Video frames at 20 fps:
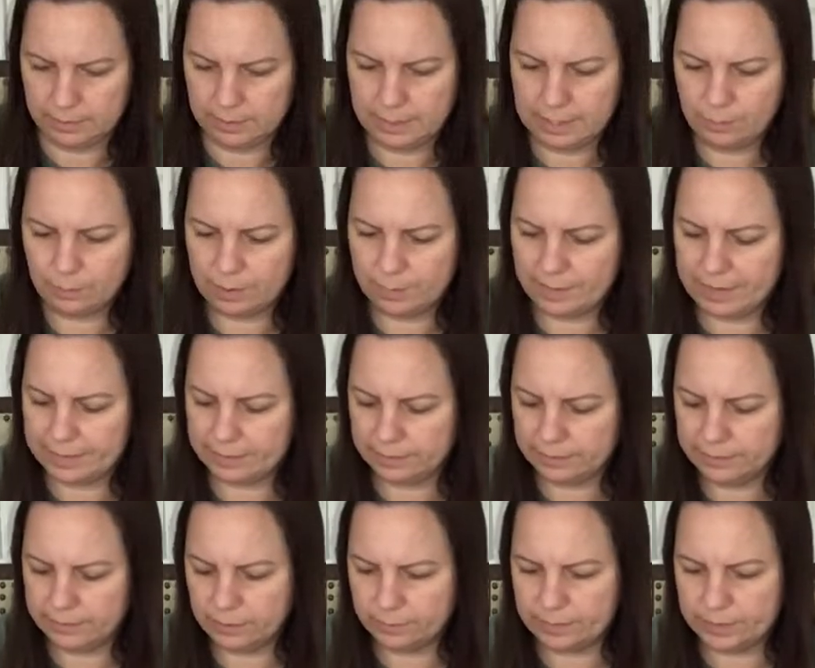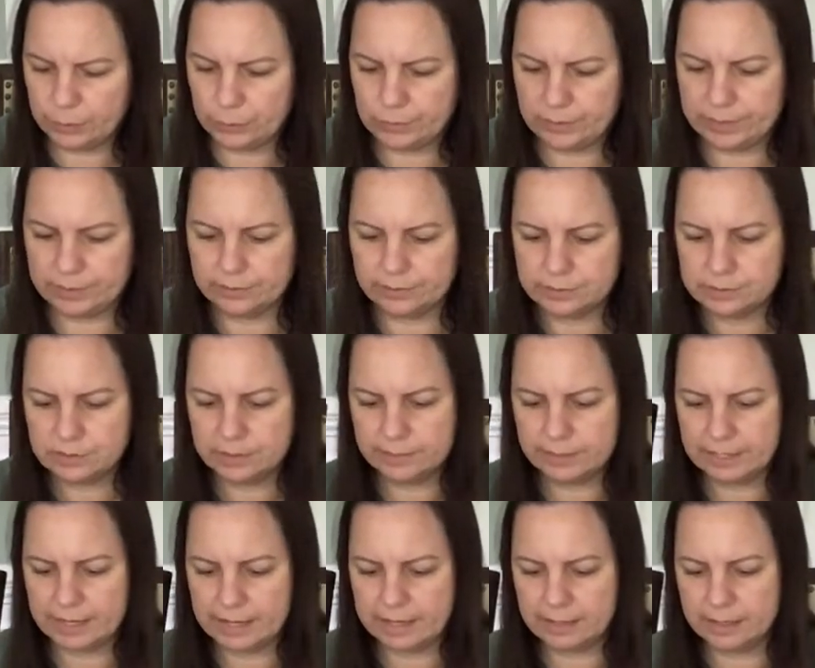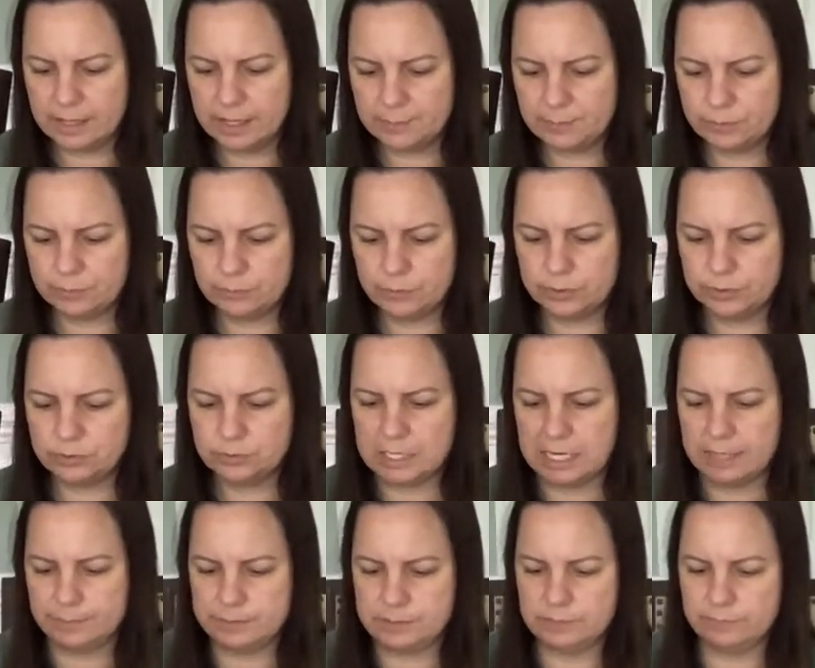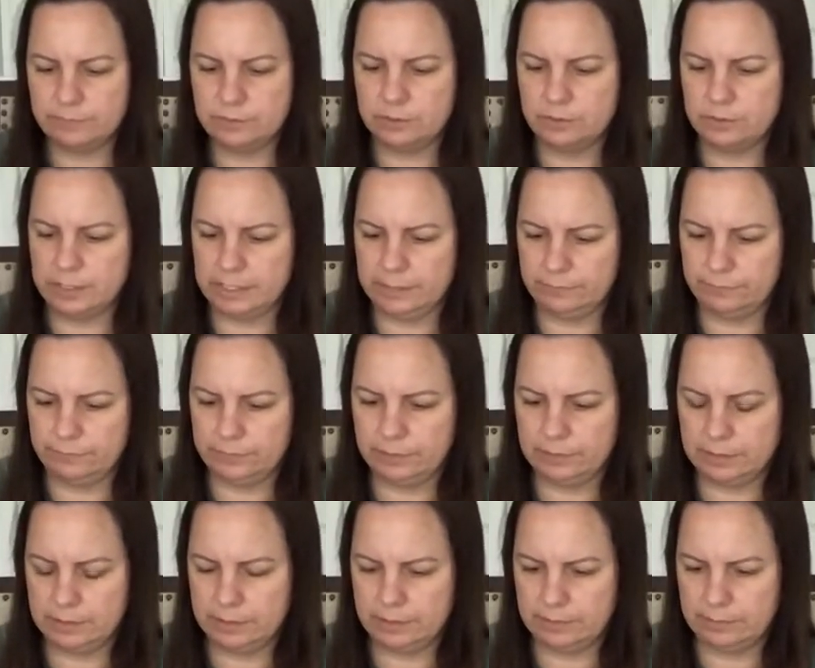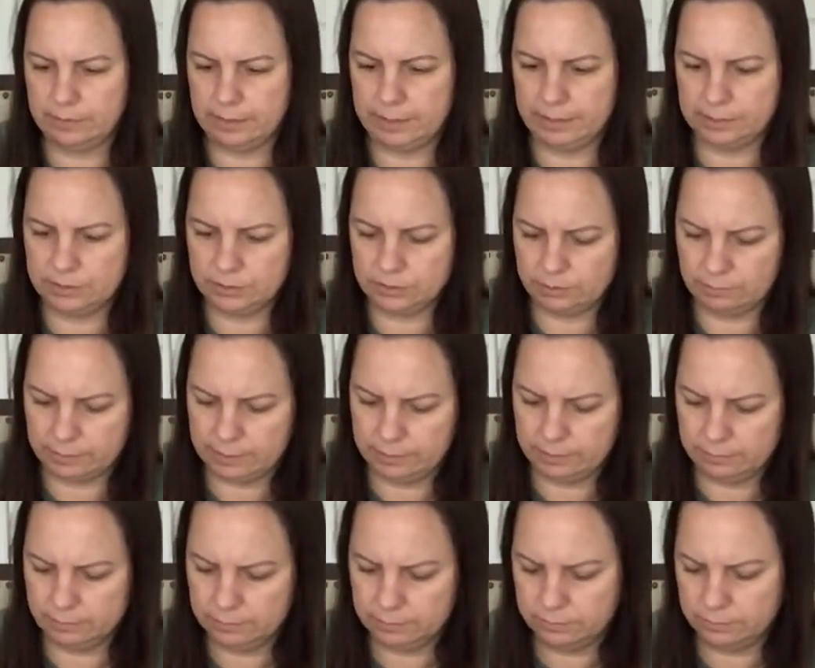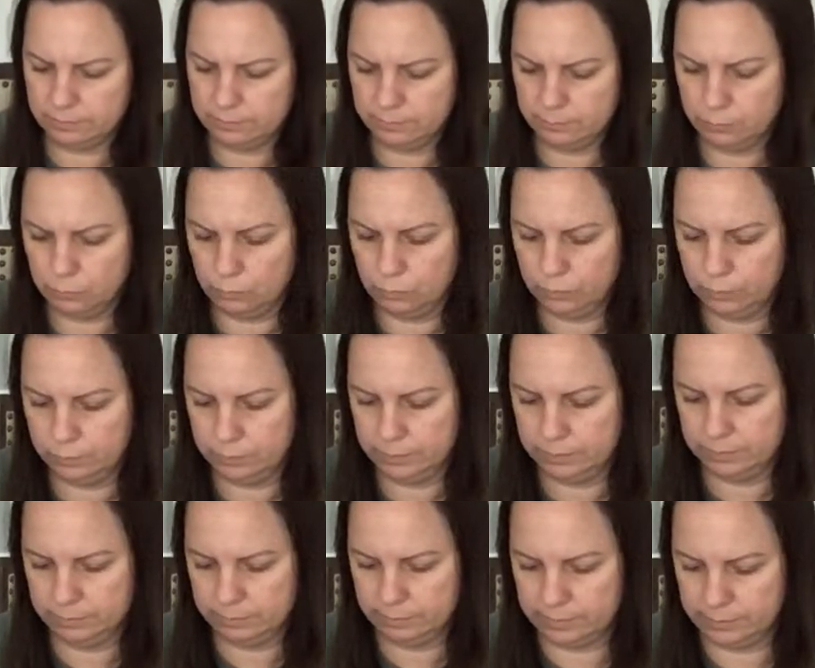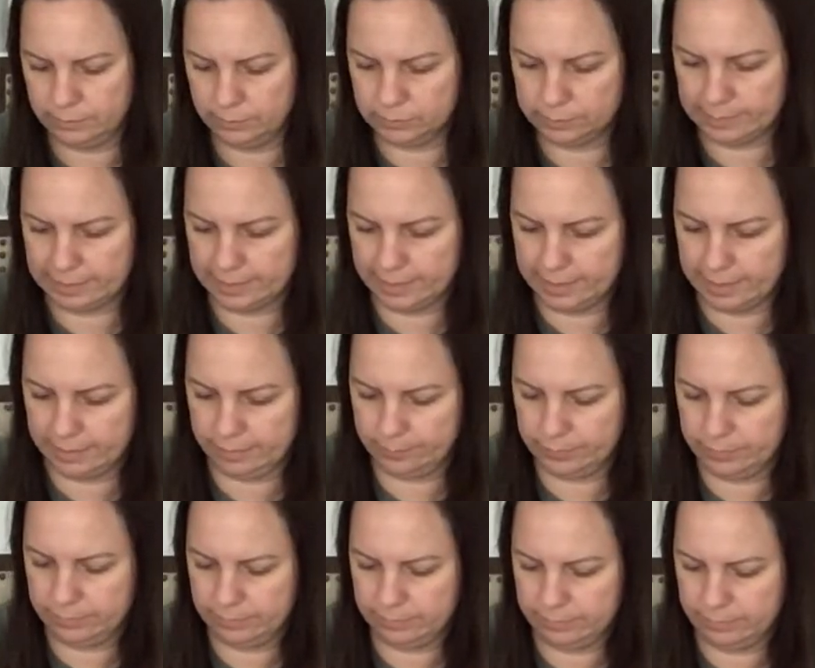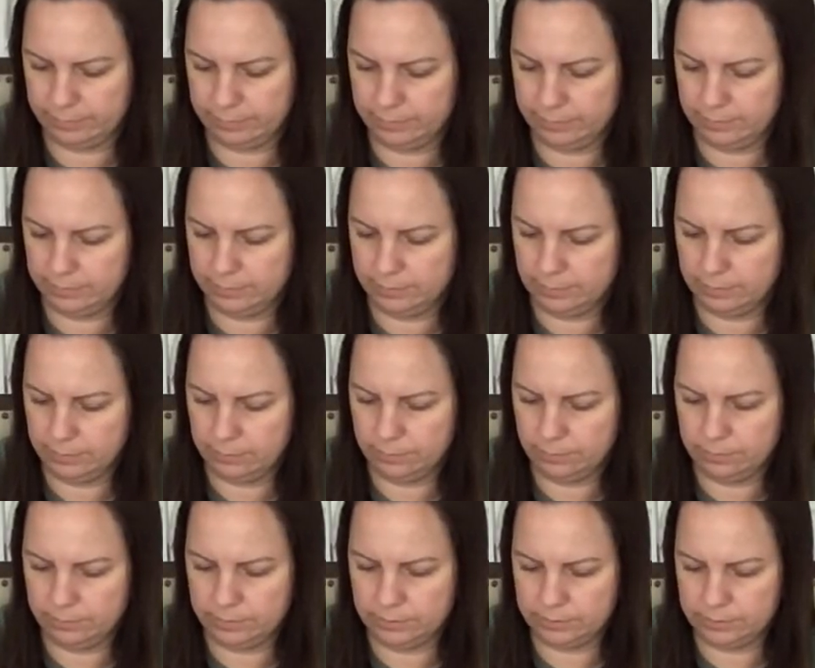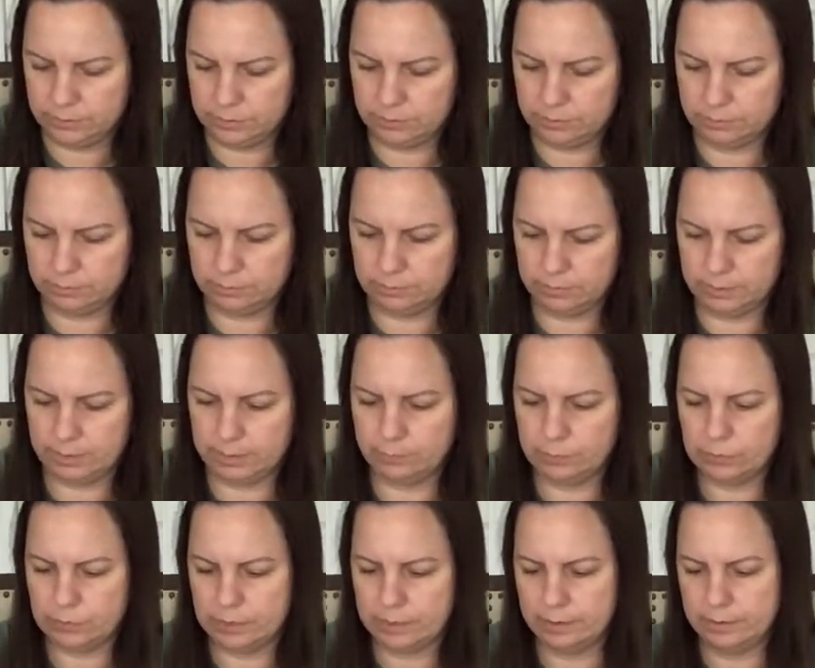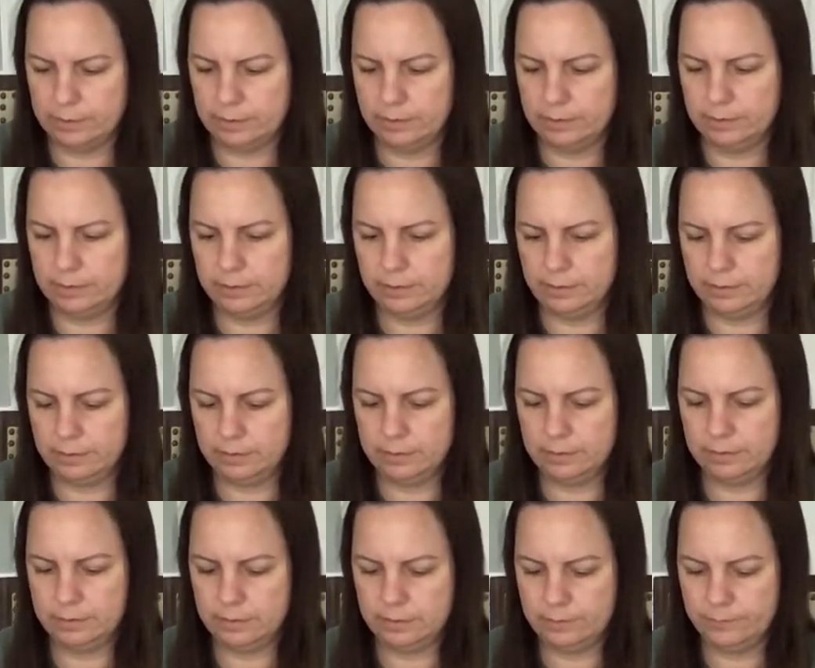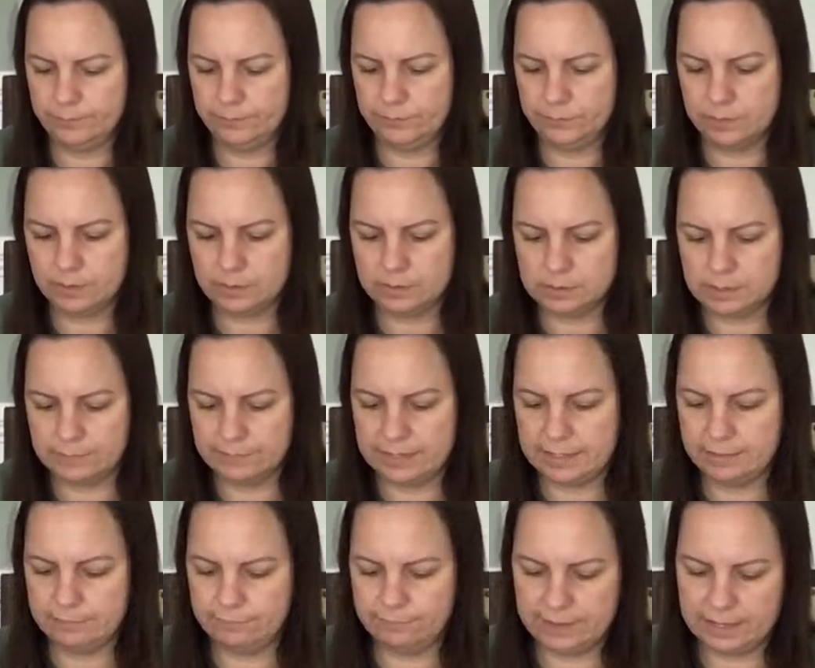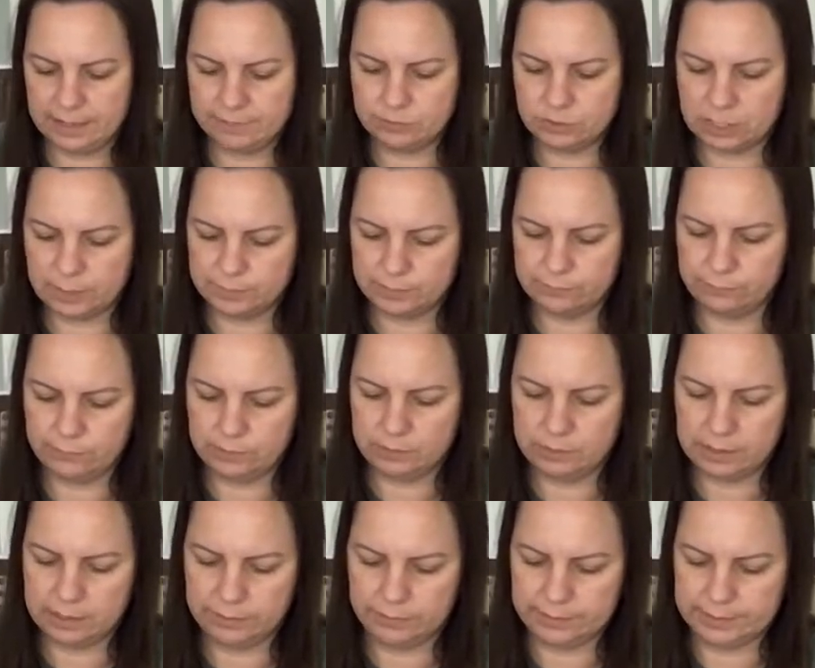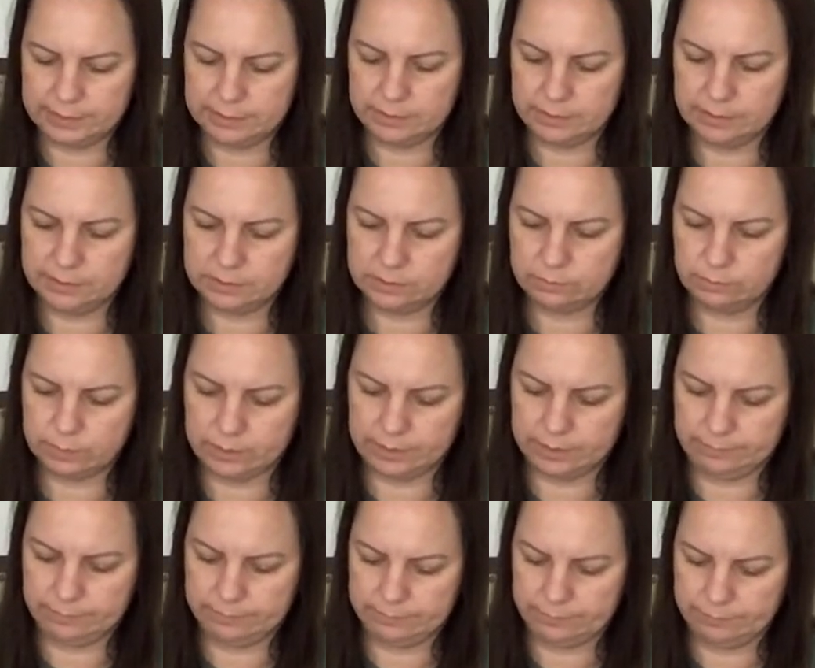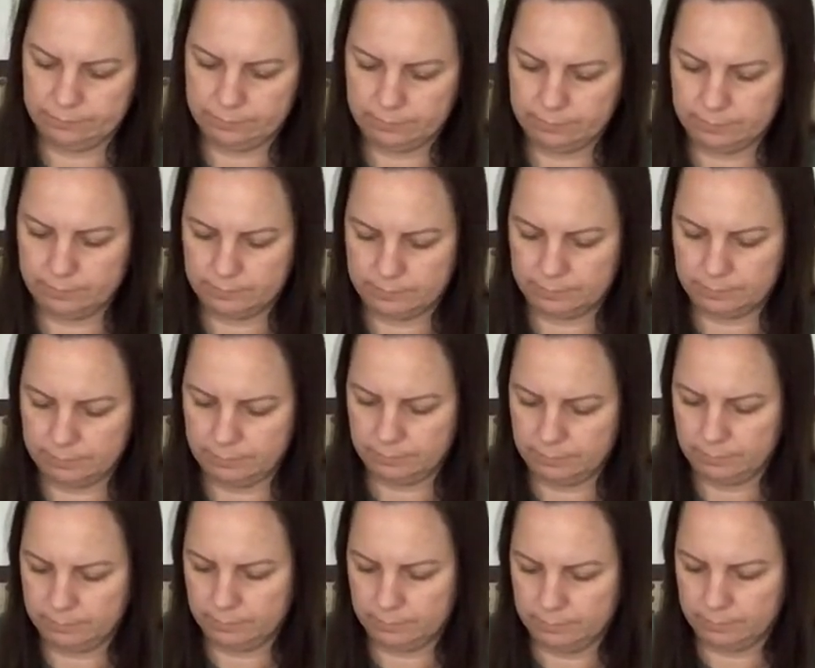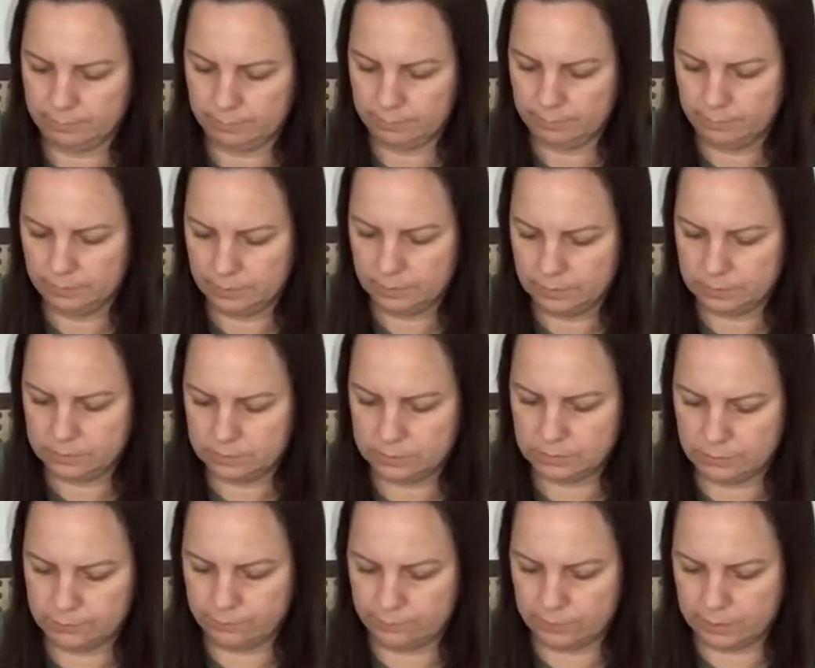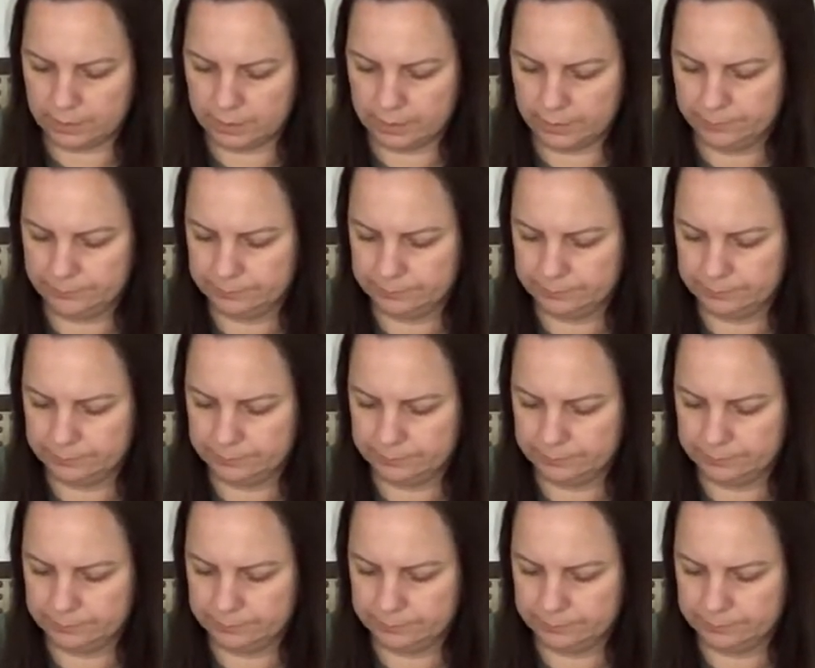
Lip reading: I want mine a little bit greener, so I'm going to add a couple more drops of the green food coloring to it. Whoop, there goes my cap. 1, 2, 3 more. So I've added 5 drops of food coloring to this one so far.